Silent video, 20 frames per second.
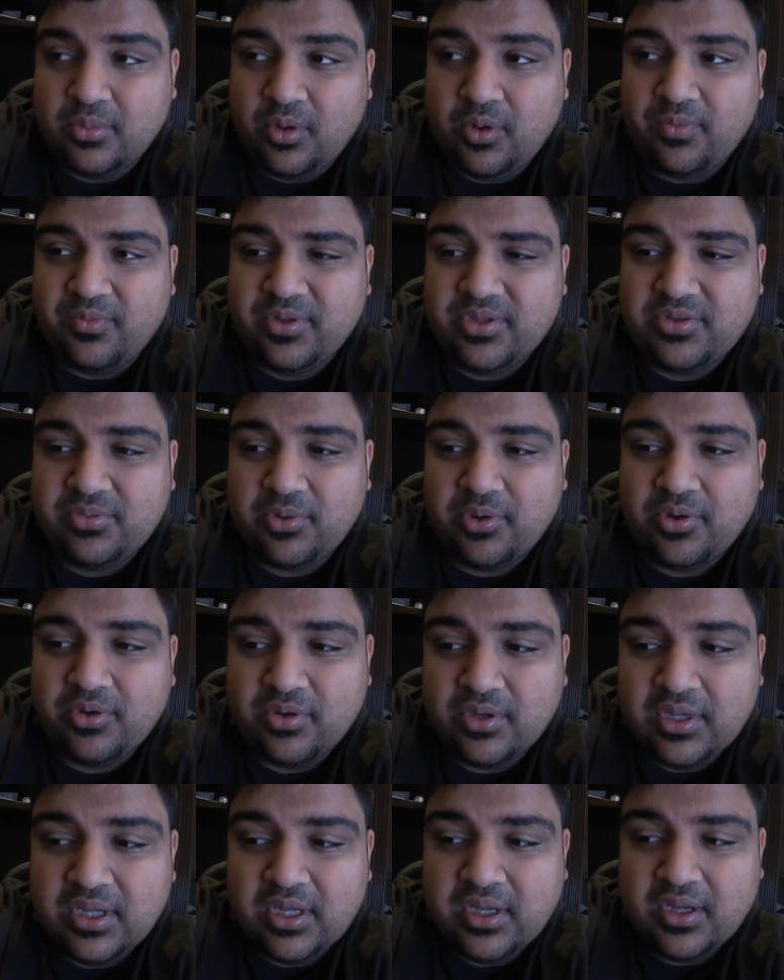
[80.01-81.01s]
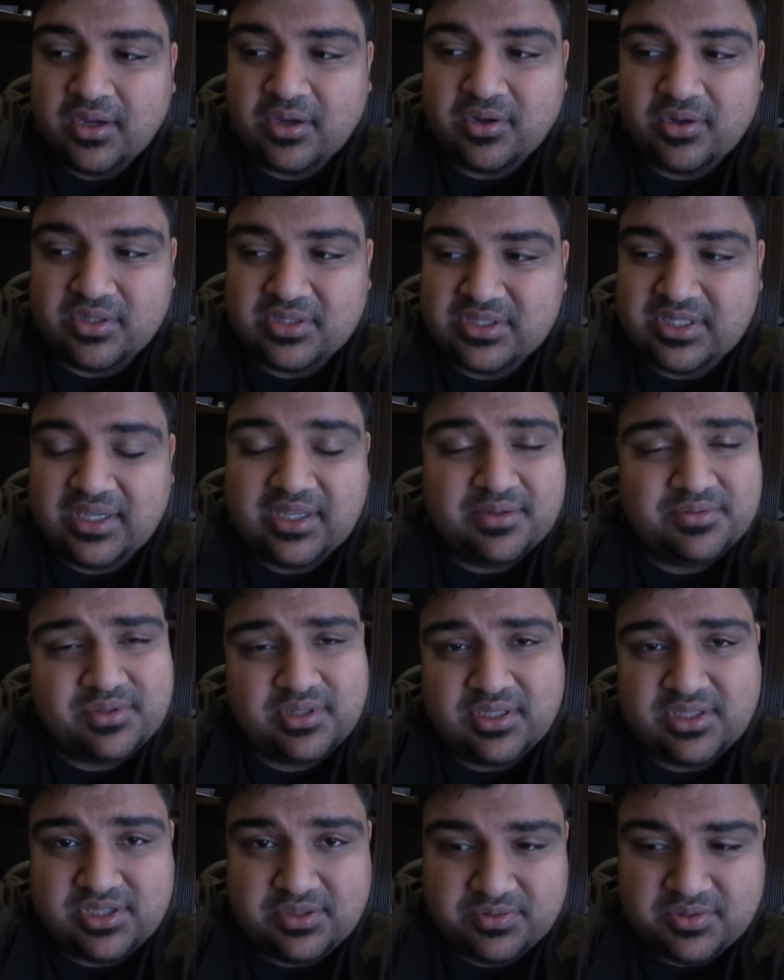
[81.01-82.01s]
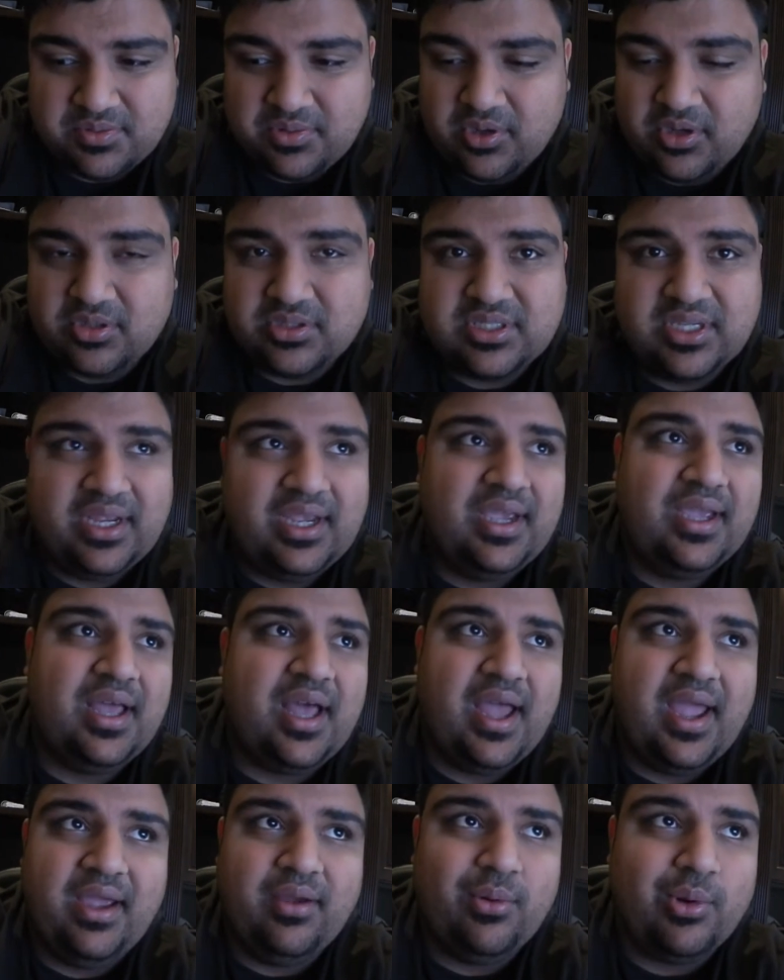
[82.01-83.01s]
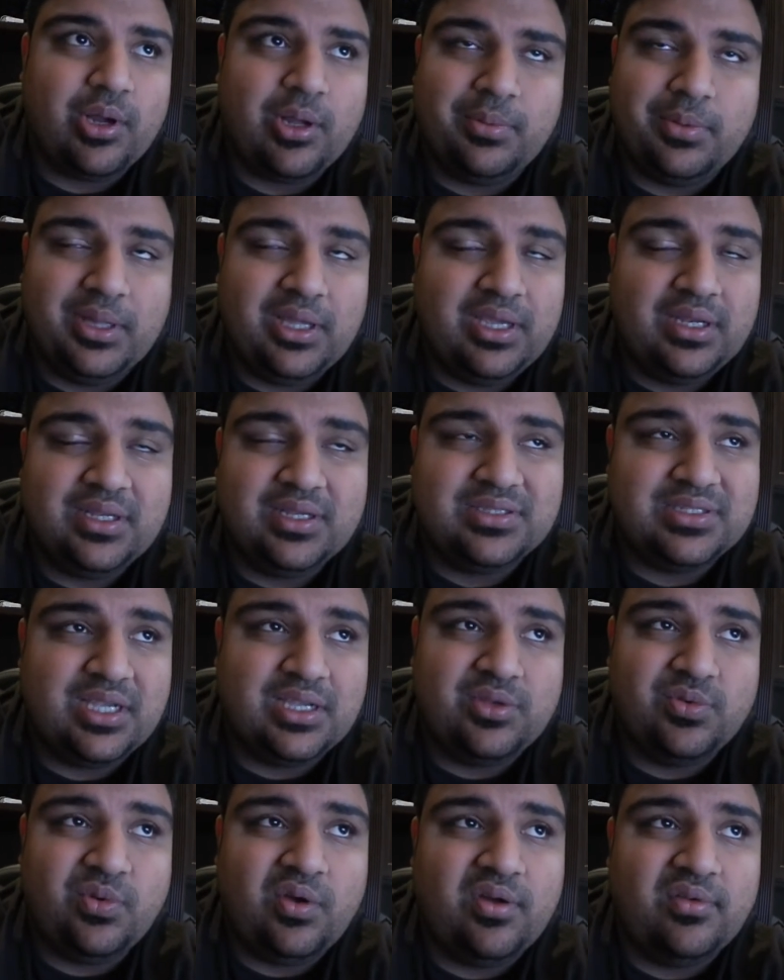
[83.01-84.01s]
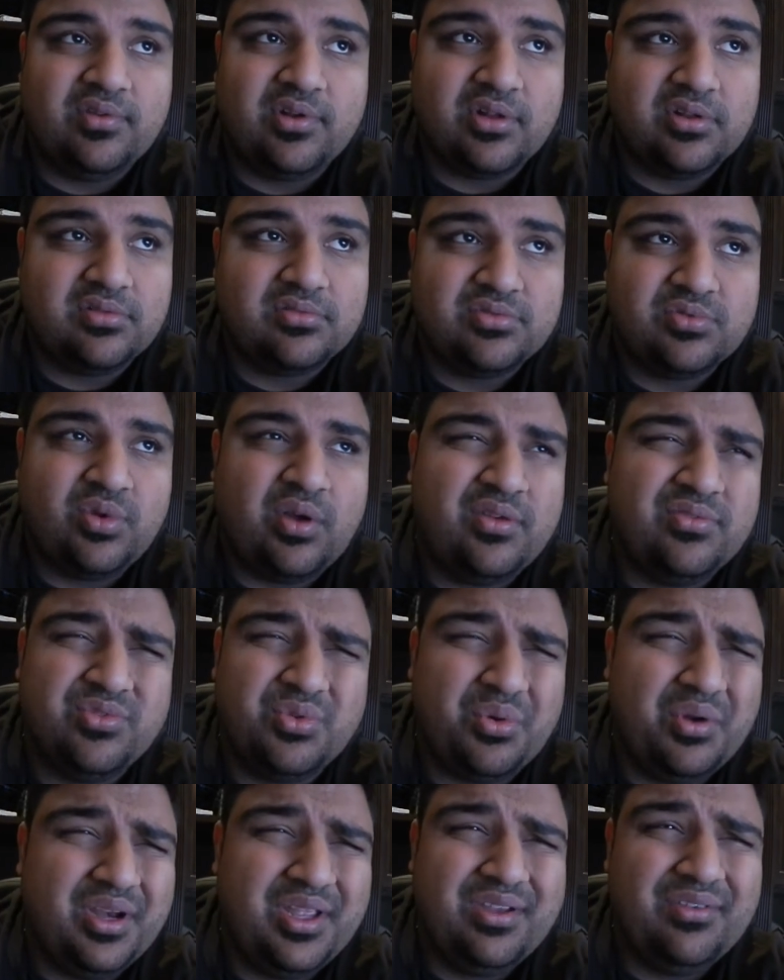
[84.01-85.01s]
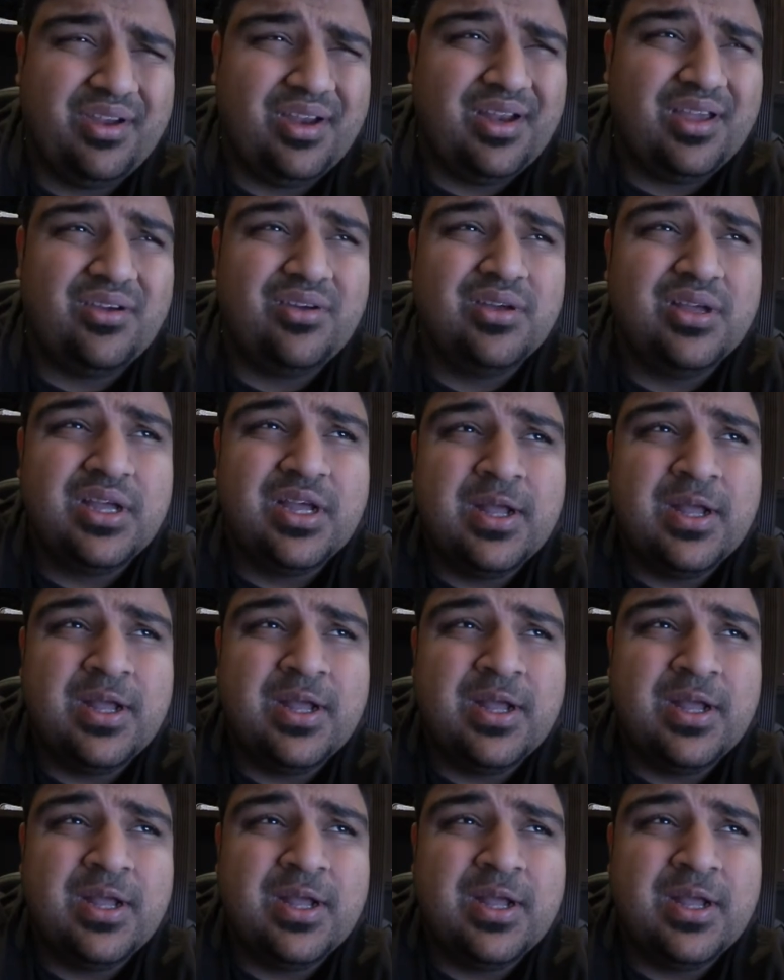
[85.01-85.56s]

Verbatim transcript: hopefully tomorrow. Goal is to hit up the gym tomorrow. Today, I woke up late. It's like 12:20 right now.